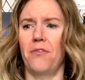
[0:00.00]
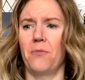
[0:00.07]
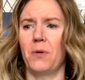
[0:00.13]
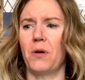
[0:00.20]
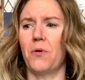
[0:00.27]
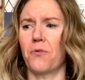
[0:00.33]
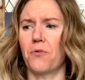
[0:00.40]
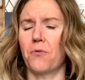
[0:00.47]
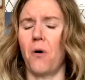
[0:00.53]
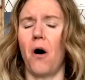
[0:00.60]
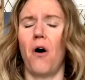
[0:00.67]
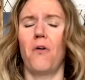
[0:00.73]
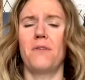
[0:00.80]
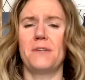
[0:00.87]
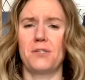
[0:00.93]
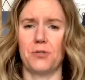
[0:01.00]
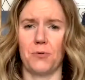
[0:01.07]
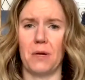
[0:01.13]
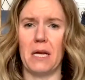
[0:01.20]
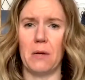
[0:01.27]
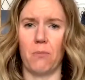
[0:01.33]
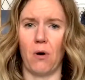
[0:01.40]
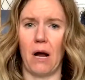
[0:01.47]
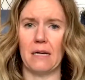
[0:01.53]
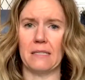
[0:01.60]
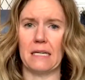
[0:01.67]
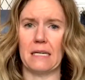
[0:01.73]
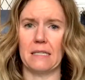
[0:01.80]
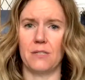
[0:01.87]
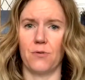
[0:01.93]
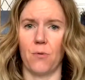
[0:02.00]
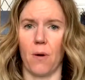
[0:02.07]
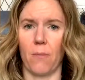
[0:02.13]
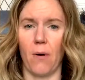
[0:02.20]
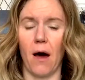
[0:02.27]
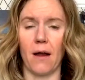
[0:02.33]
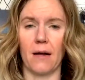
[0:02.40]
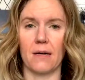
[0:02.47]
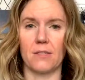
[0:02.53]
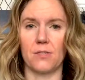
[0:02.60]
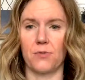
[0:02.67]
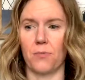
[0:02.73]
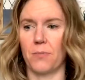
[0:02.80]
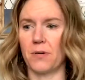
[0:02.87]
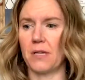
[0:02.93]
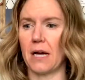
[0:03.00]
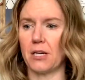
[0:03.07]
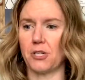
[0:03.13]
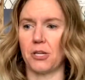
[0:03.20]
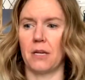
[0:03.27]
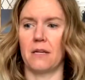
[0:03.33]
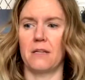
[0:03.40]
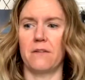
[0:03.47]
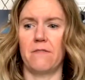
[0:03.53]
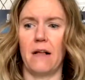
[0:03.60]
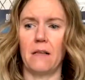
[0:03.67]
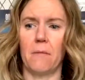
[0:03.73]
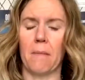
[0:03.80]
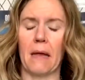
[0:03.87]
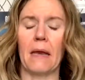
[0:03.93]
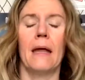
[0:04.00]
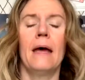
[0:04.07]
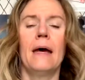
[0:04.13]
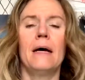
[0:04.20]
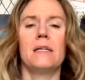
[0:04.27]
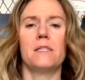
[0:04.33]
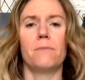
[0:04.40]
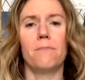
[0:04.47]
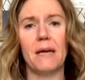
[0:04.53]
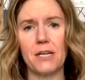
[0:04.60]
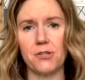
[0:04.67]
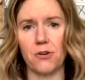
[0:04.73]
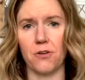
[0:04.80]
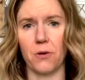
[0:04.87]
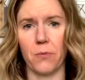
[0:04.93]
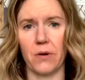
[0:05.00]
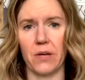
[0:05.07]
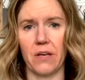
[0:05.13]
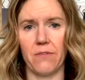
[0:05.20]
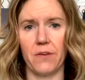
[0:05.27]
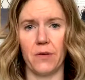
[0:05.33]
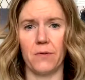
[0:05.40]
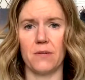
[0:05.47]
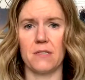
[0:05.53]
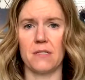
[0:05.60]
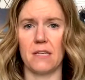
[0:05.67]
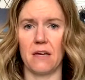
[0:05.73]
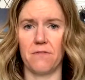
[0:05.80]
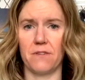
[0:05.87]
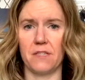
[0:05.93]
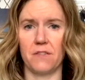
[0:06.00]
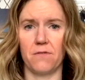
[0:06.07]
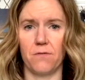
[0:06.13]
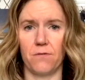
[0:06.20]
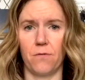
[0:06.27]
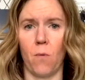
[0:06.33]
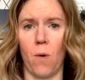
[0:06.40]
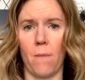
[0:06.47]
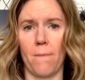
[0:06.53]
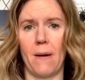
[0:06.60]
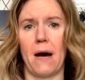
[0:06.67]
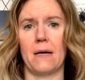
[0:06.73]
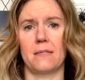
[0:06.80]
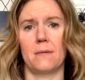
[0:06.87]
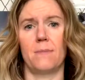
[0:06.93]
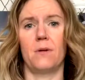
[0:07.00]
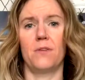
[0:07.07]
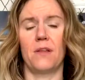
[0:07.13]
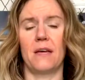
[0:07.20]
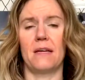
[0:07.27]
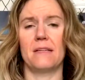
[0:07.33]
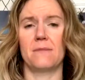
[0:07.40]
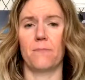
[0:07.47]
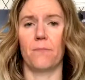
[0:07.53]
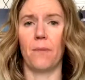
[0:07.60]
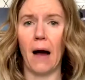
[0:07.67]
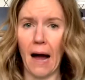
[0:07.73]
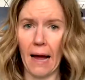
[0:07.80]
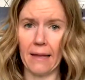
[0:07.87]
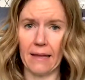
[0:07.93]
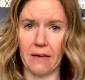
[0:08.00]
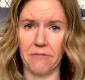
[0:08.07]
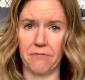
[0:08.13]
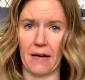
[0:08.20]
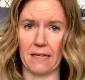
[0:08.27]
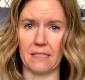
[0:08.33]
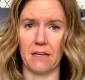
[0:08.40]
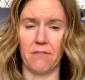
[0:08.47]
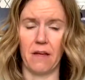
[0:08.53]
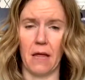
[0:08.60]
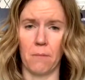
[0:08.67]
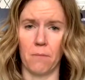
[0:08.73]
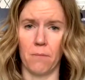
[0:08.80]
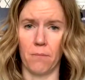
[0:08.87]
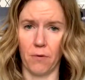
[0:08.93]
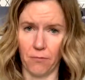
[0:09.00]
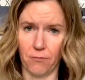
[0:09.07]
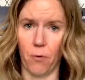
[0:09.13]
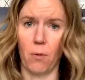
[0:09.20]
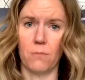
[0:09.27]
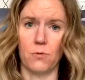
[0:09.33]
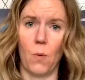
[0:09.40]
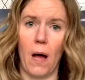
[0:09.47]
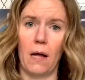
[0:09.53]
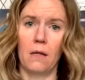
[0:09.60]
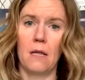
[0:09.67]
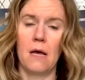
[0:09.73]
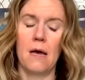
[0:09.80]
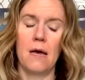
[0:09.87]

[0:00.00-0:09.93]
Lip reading: And we go through all this screening process through our products, through production and development to make sure that we're giving you the safest form possible that is highly effective and performs well.